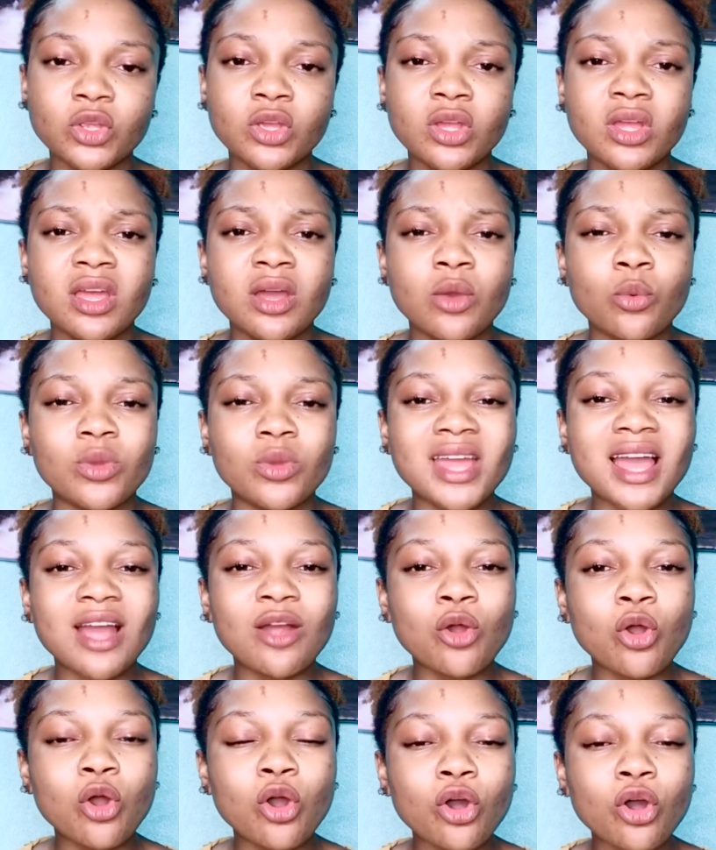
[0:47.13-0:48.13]
We are
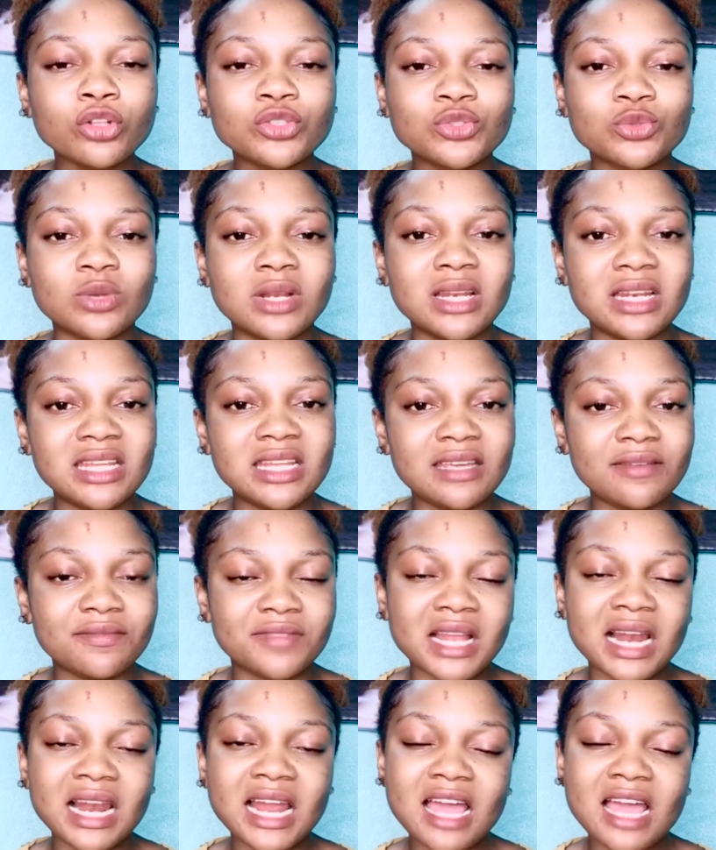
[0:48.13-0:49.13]
called to live the
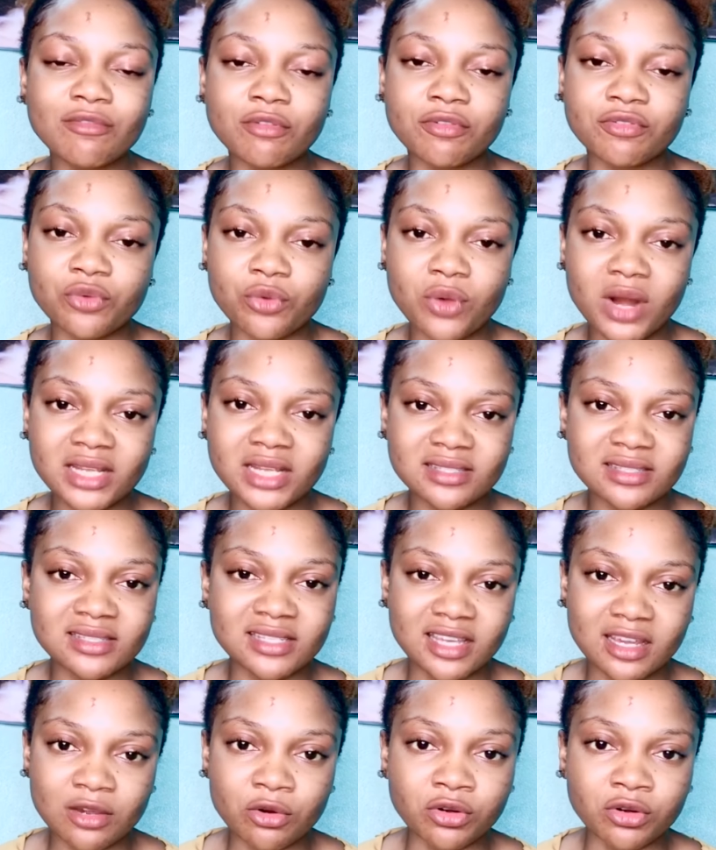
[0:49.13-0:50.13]
life of Christ here
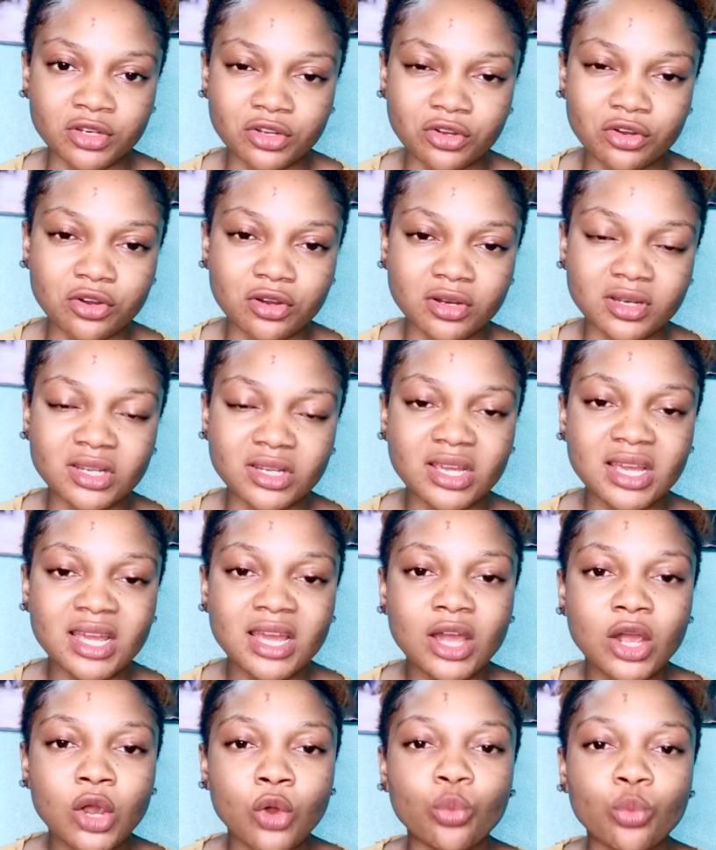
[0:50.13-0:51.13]
on earth.
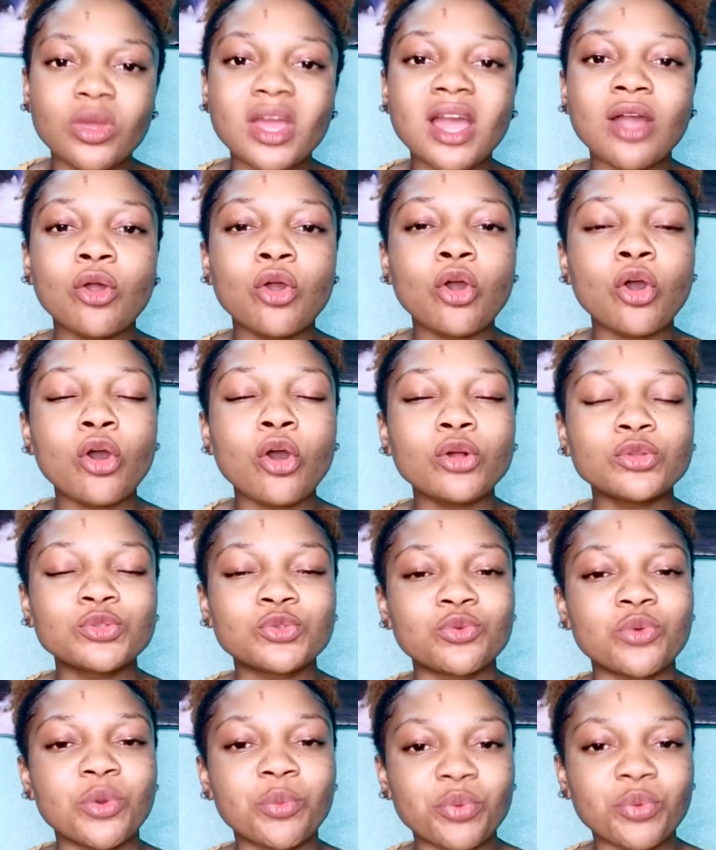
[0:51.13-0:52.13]
We are called to
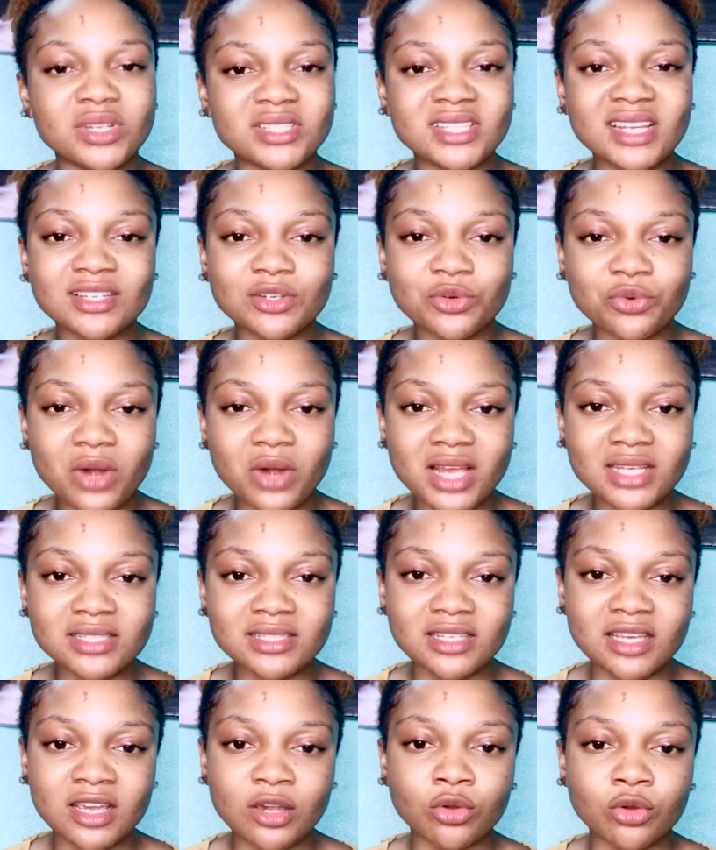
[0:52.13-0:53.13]
represent Christ here
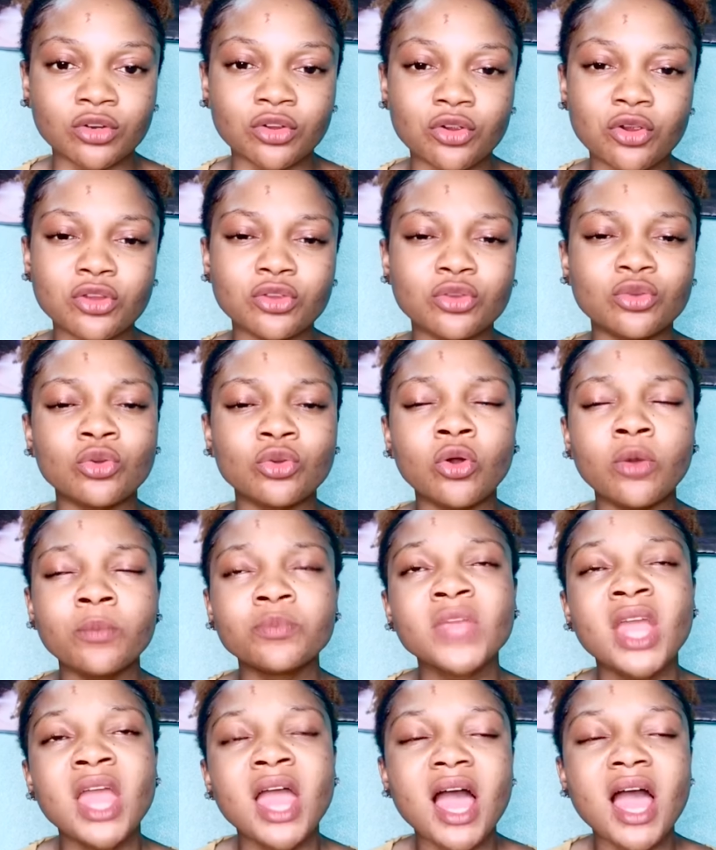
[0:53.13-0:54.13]
on earth. You know,
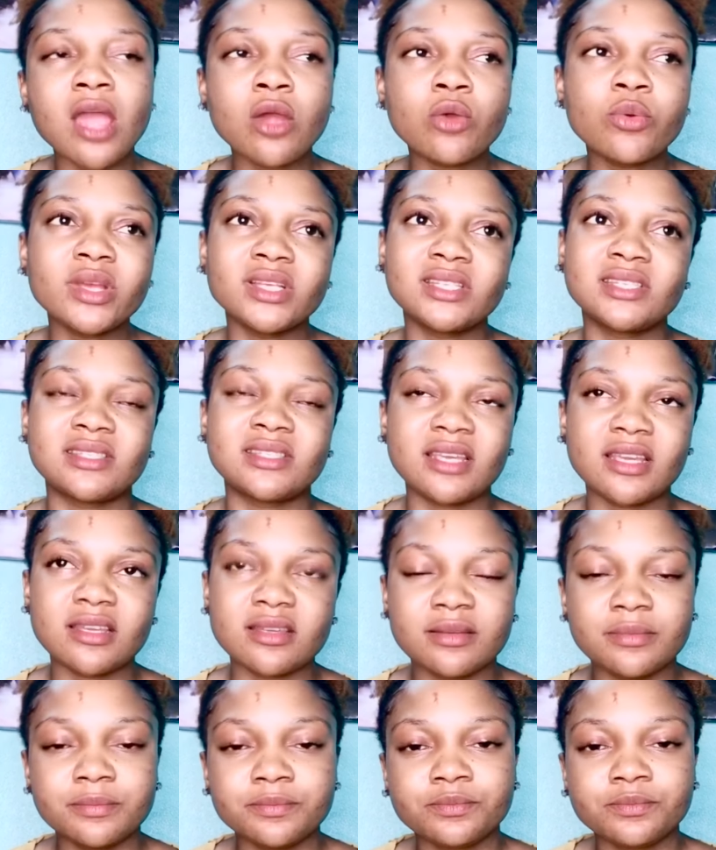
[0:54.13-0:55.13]
I always say,
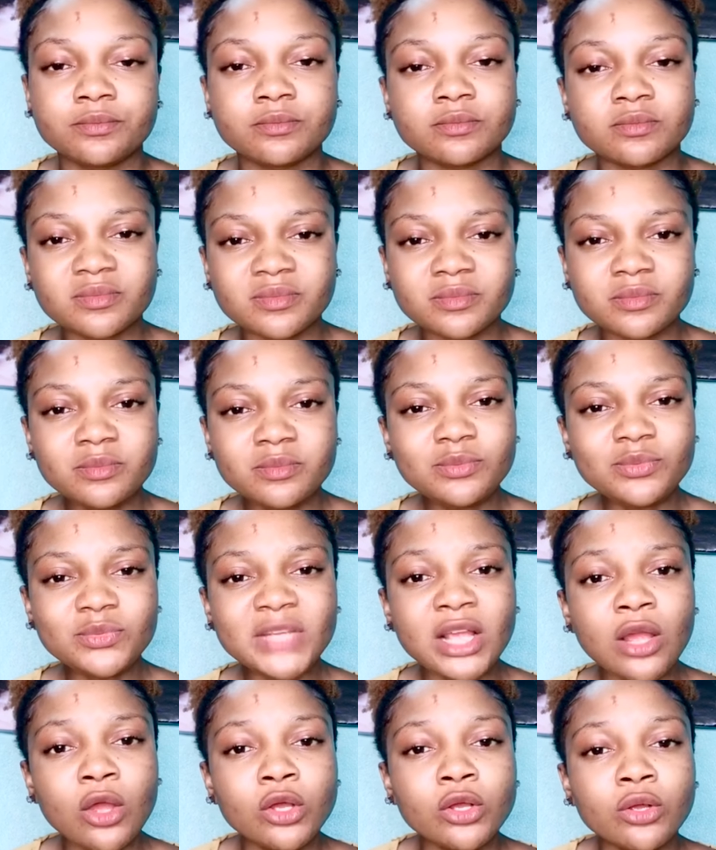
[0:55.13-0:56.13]

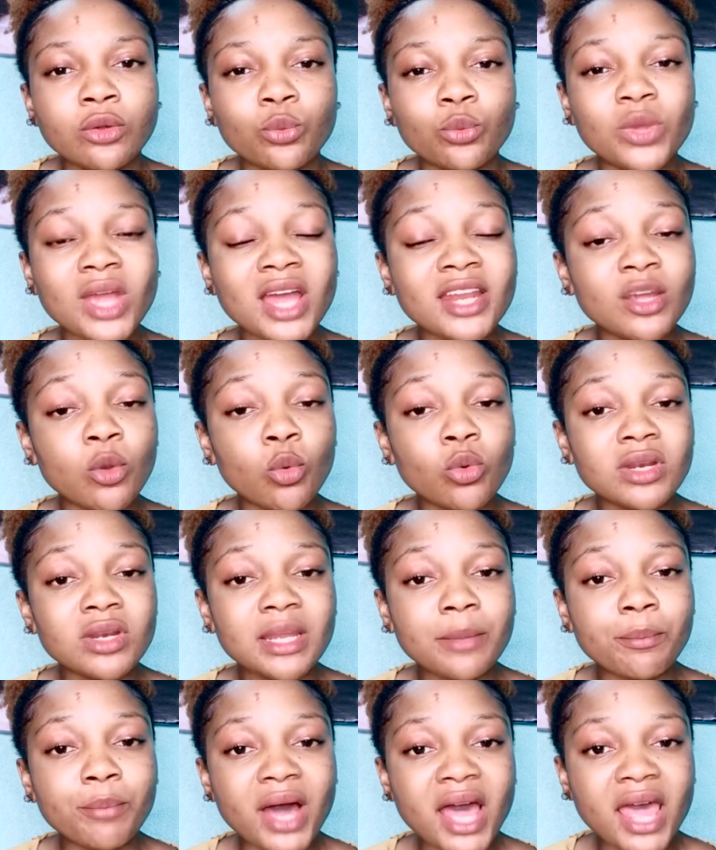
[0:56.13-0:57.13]
we are the only
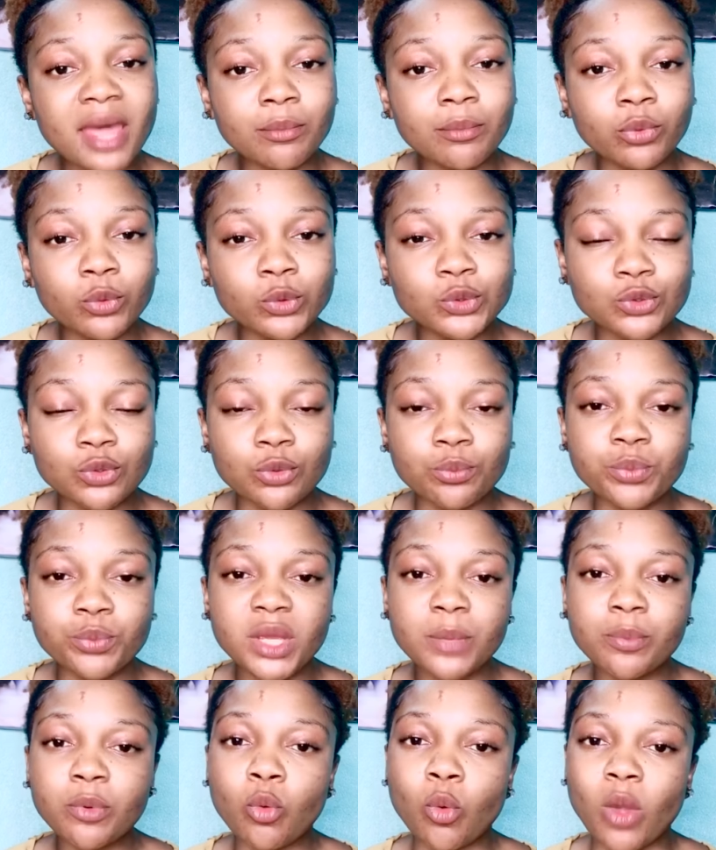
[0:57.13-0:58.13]
Bible some
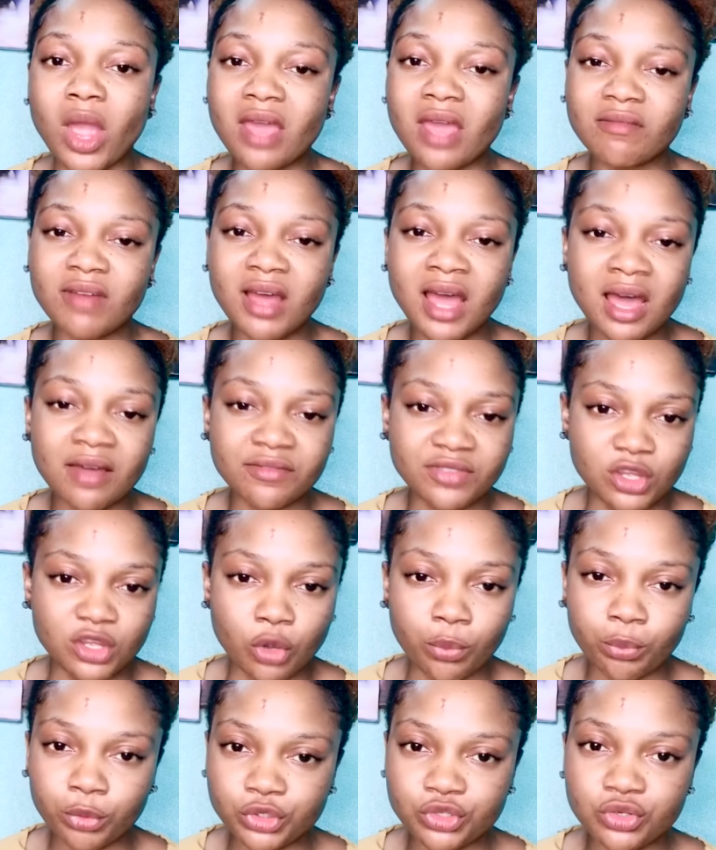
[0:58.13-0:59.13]
people ever have the
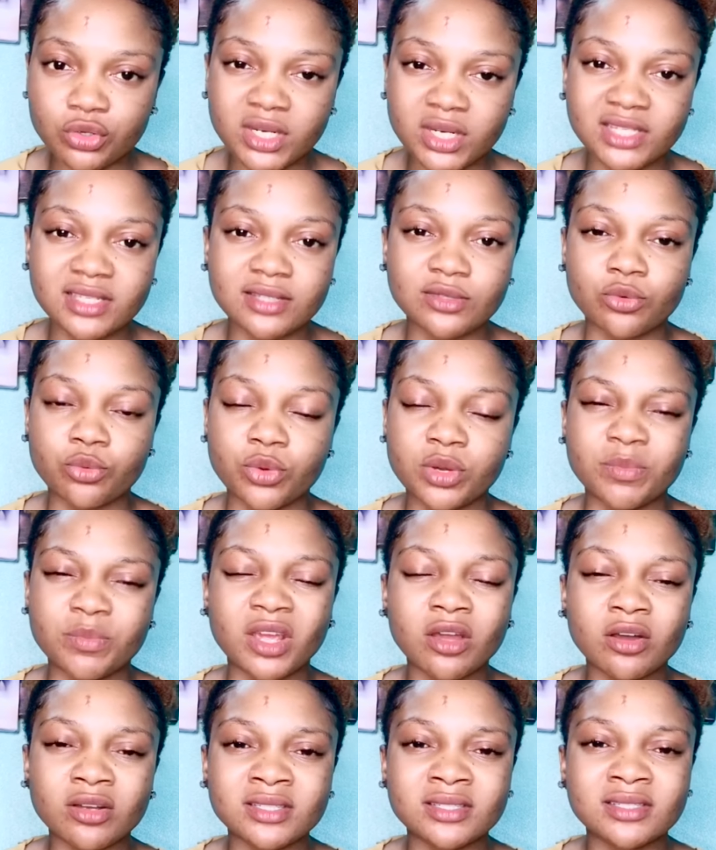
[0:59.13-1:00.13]
opportunity to read,
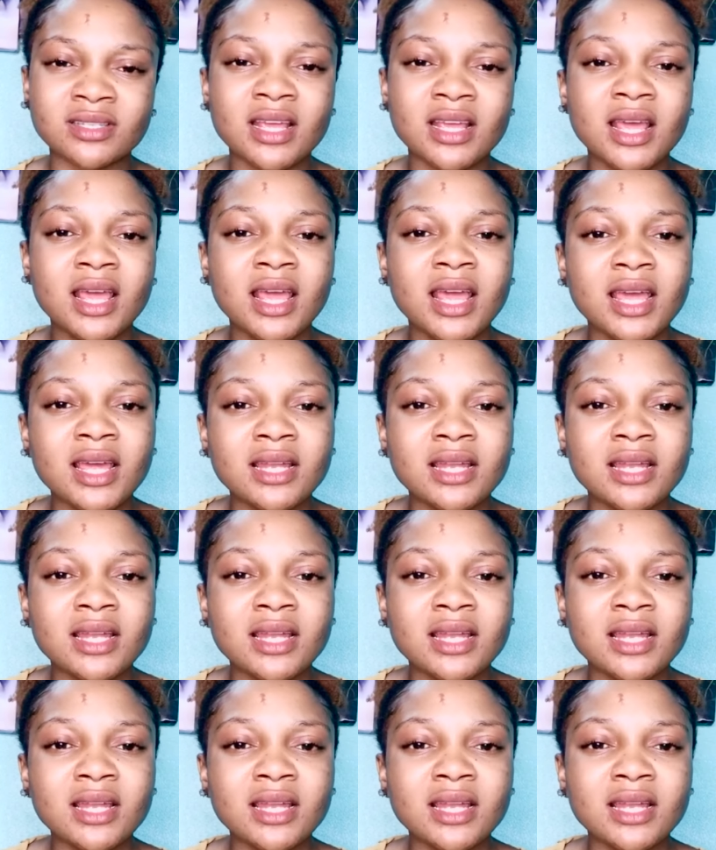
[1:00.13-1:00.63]
because they